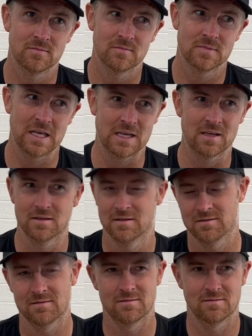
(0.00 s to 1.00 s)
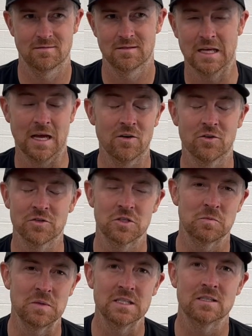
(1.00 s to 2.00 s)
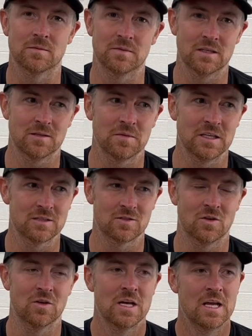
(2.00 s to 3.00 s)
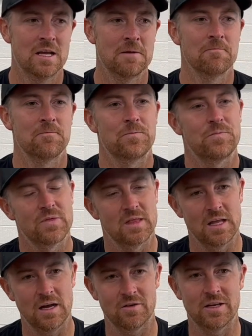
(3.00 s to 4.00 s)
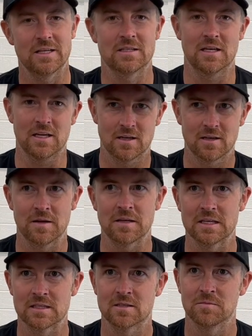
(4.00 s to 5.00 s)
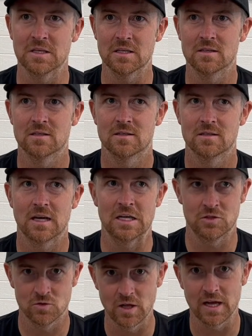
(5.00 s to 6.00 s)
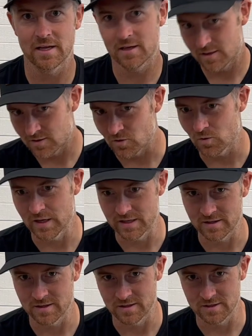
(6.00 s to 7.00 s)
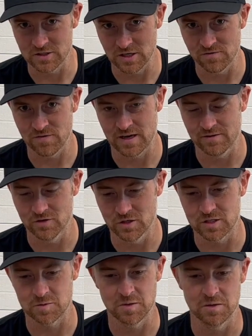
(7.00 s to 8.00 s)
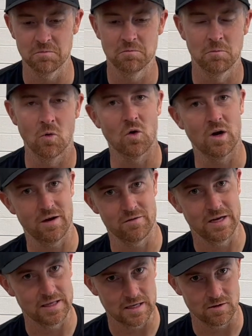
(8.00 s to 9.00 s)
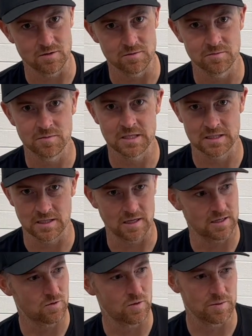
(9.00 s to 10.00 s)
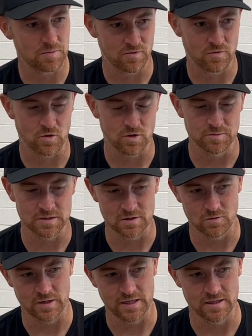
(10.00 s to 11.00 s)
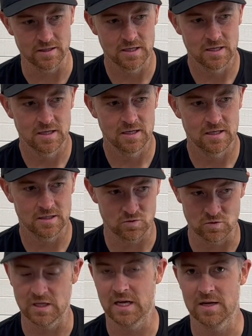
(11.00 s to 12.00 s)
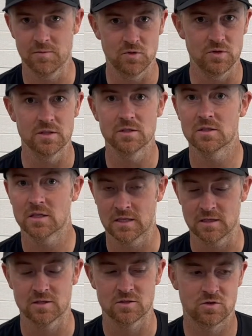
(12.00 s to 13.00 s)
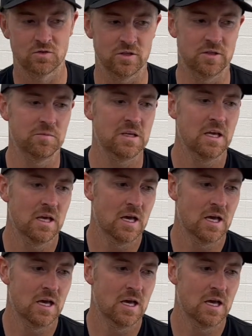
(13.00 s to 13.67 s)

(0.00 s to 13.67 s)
like, I don't know, it just means something to me. And so nowadays, like, I guess, I mean, I do like the way that the Gen 5 looks, but more I ride that one because I like the way it performs and the way it's reliable and it's treated me.